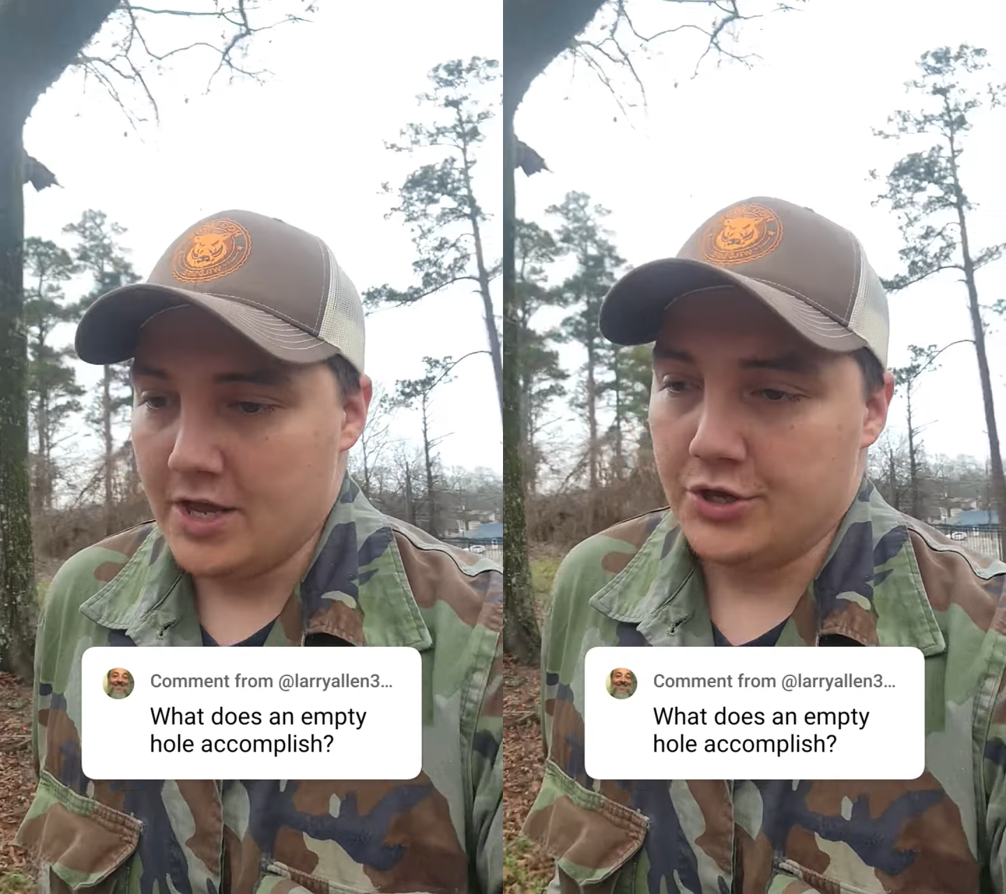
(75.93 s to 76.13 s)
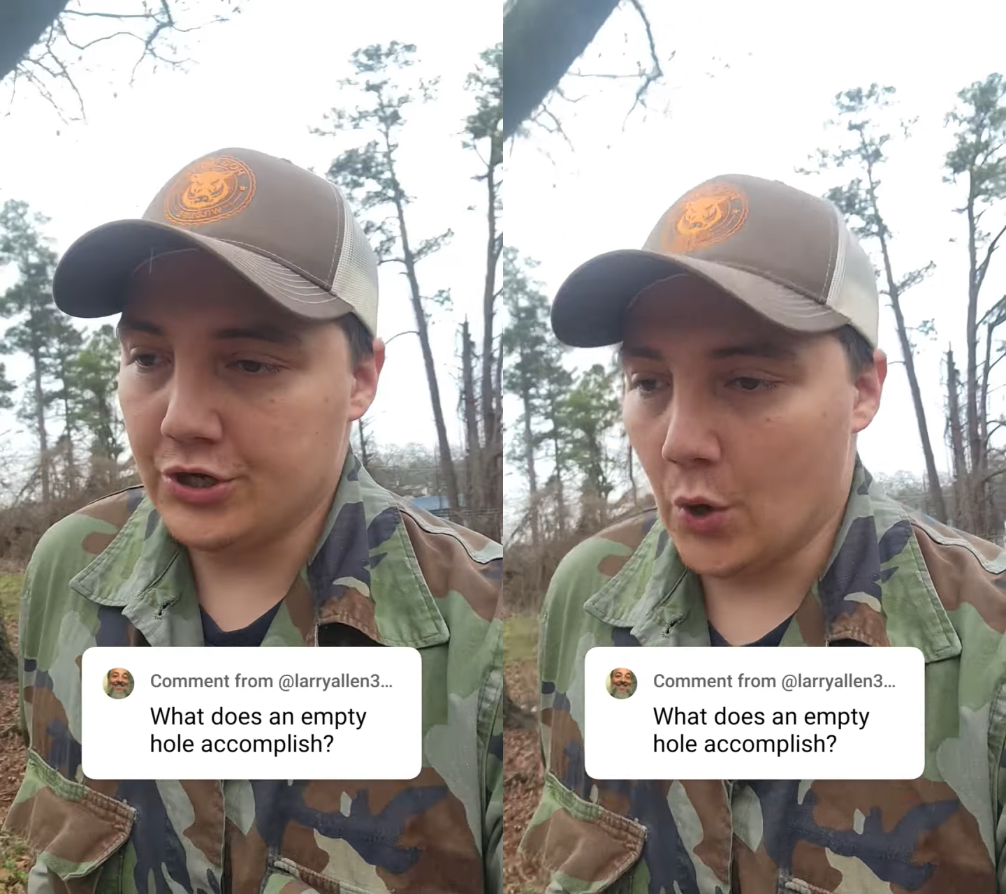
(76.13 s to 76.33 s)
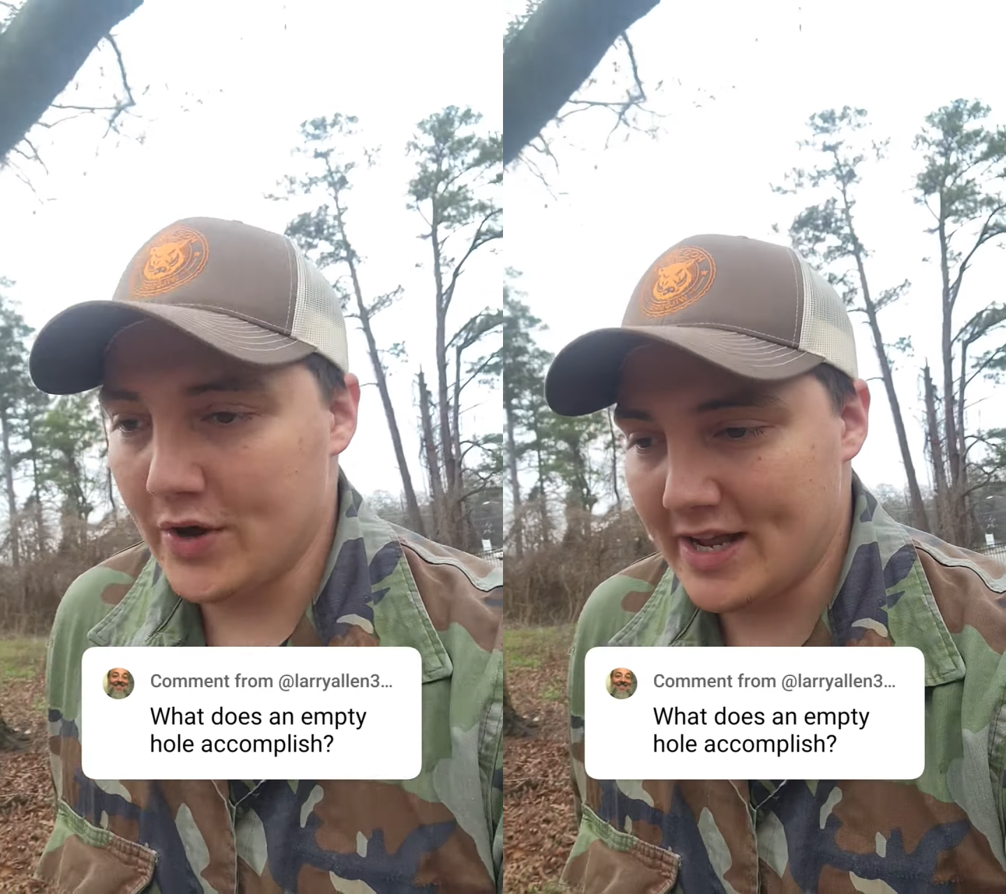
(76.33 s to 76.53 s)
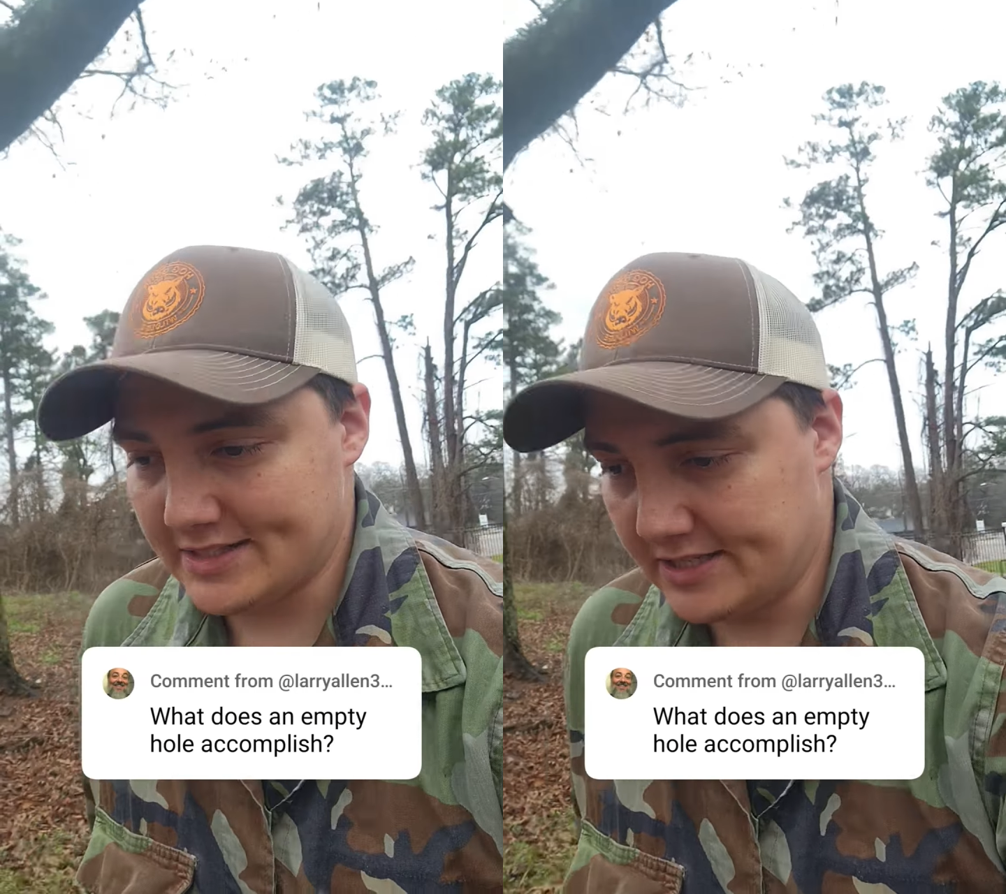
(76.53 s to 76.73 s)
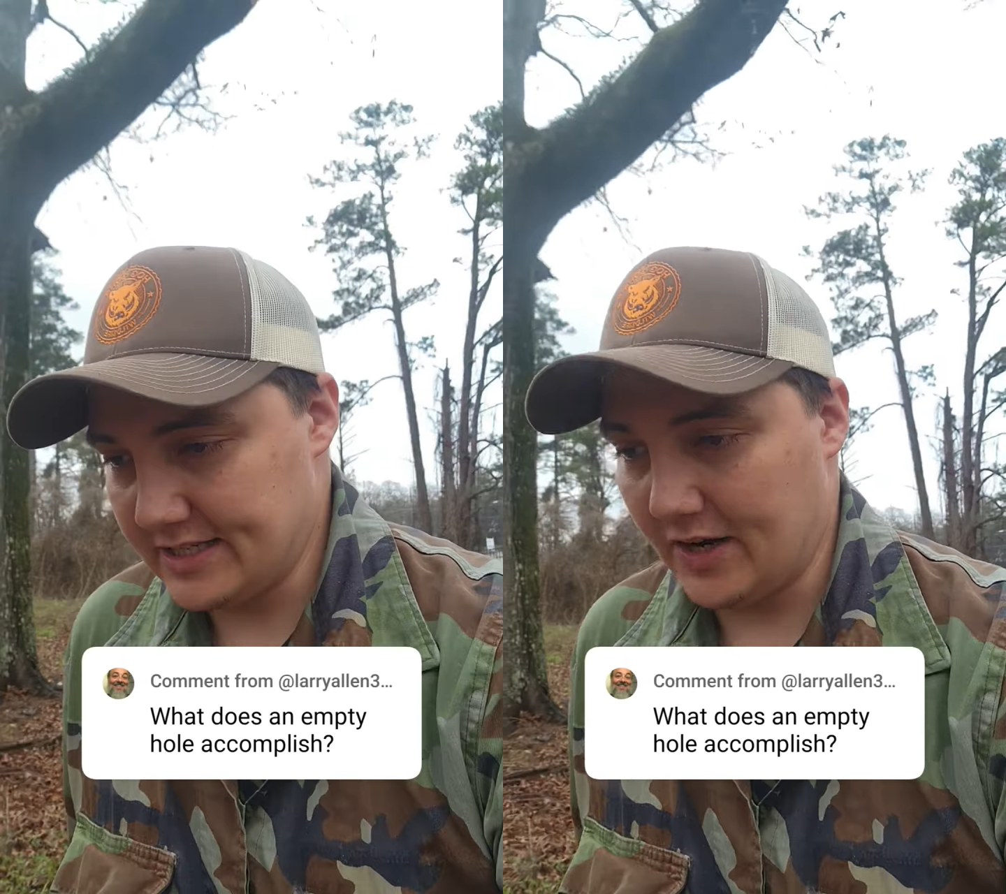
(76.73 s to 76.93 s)
you don't
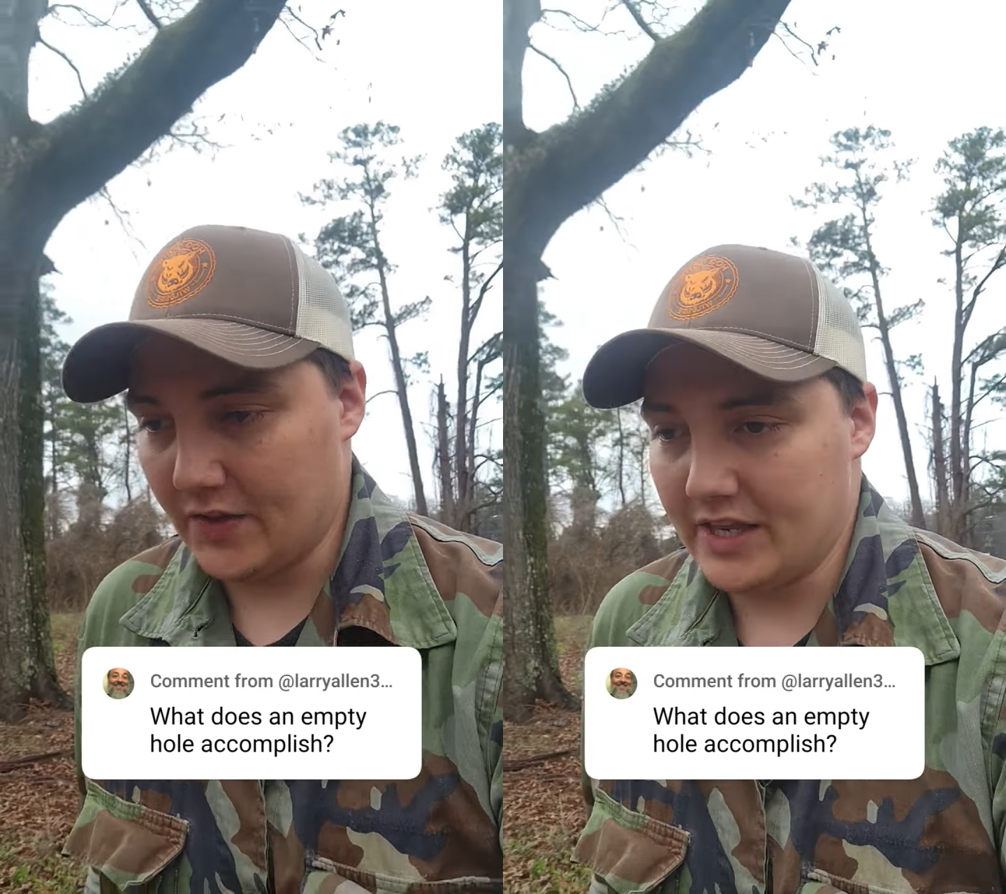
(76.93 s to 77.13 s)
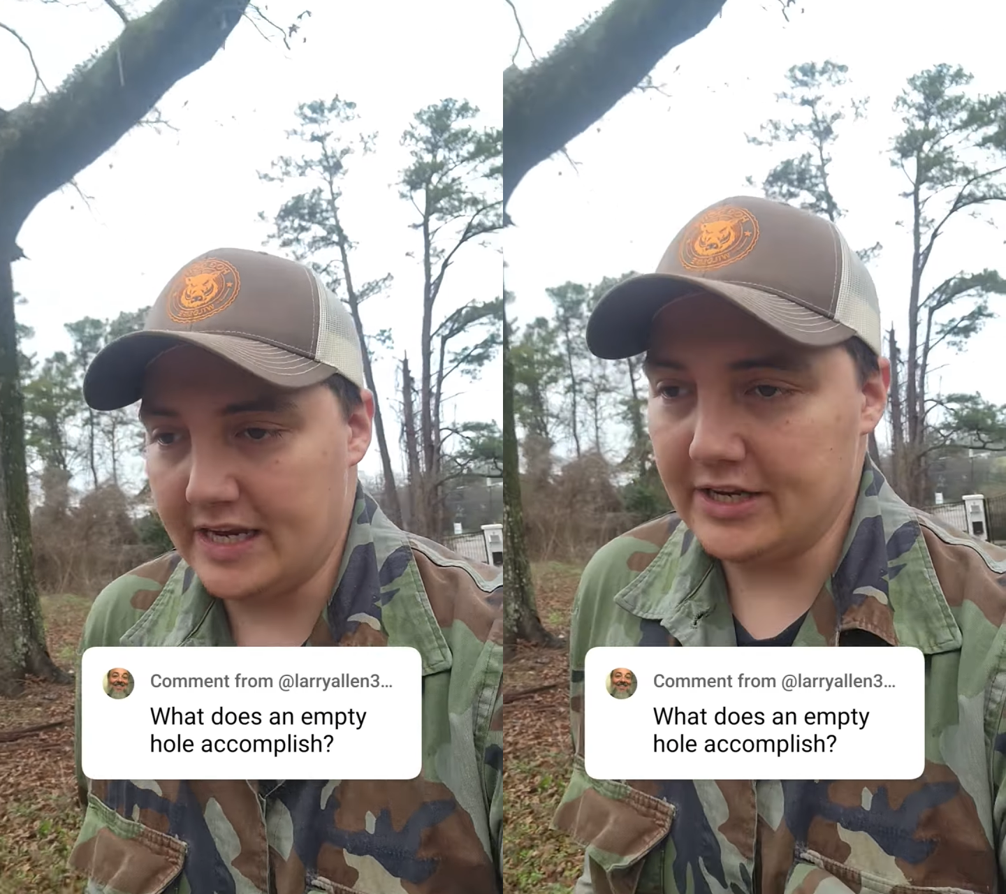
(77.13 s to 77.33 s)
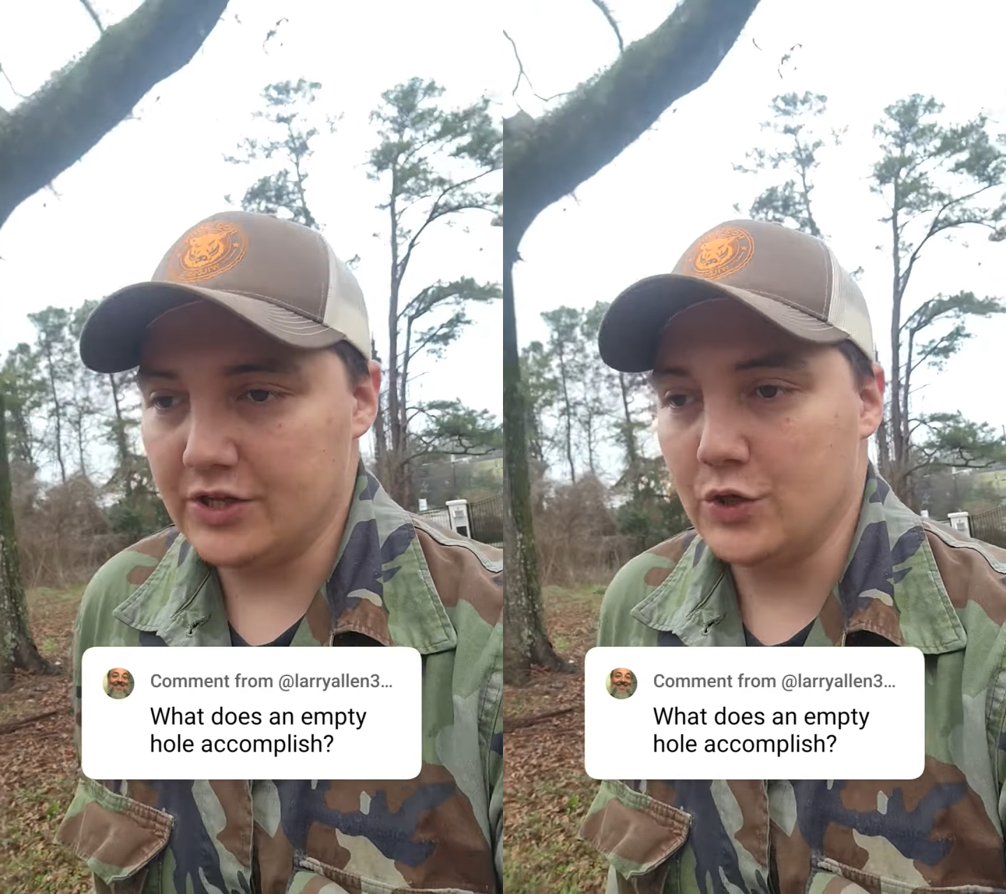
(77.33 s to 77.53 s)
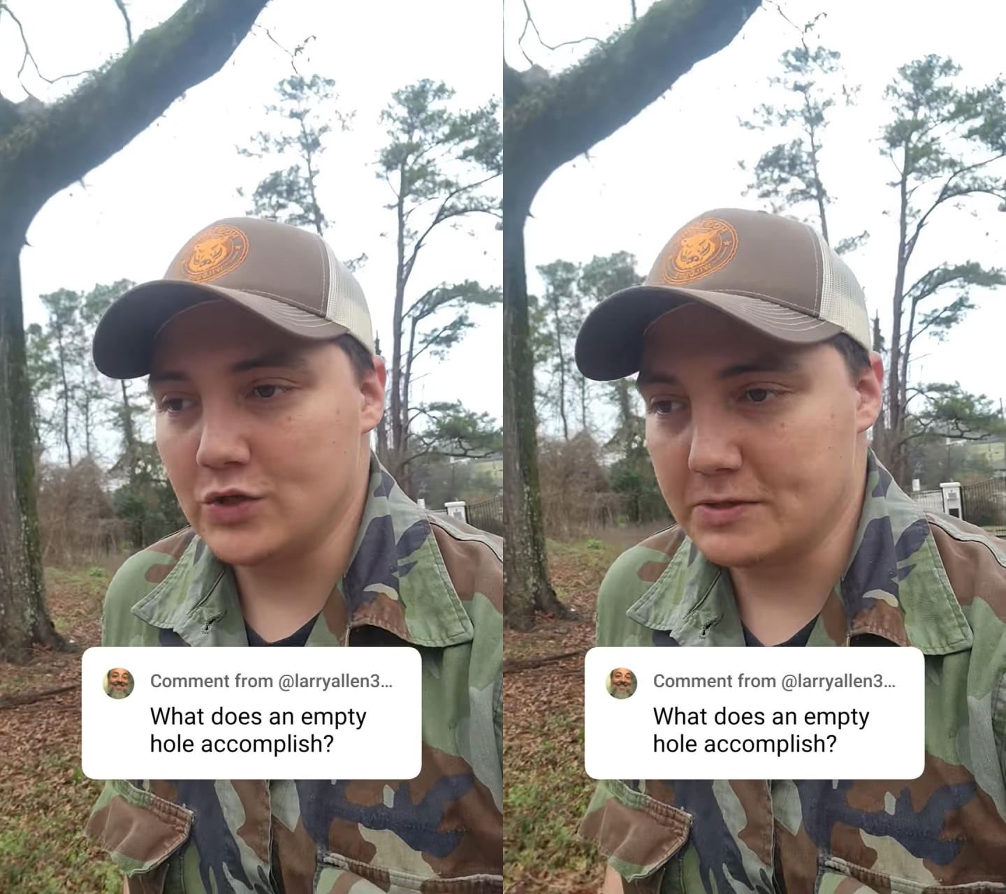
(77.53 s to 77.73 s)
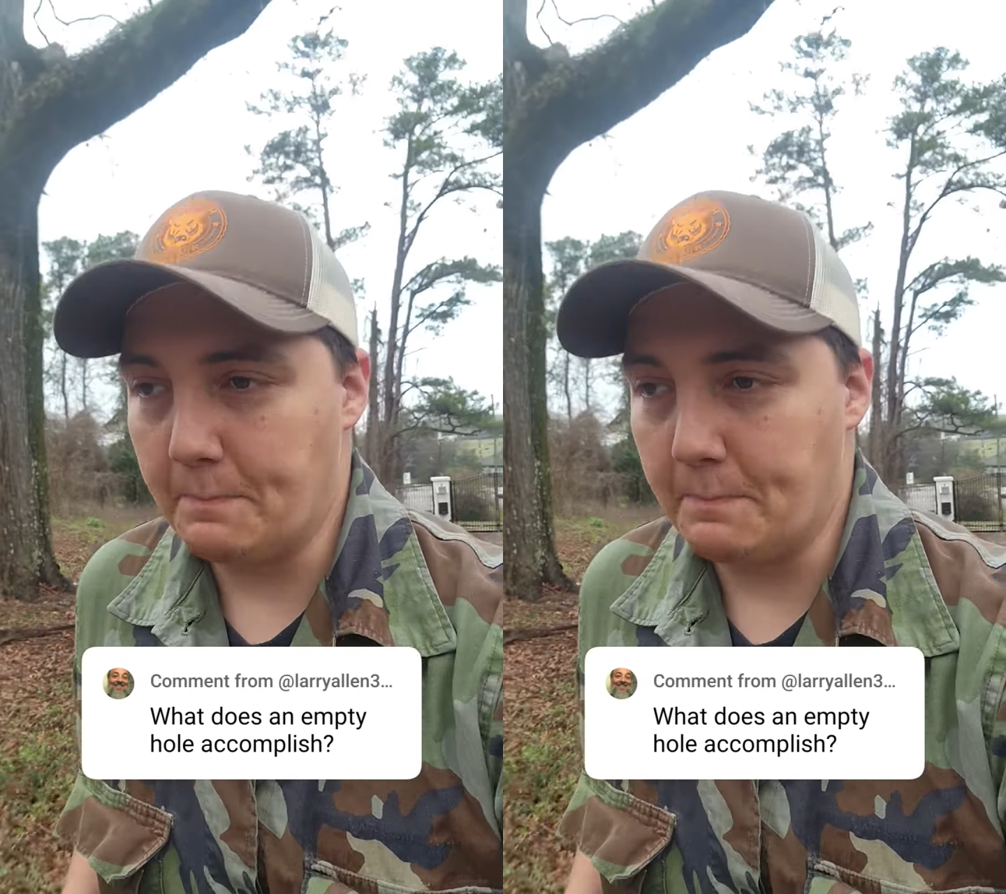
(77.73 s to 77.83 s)
necessarily need to use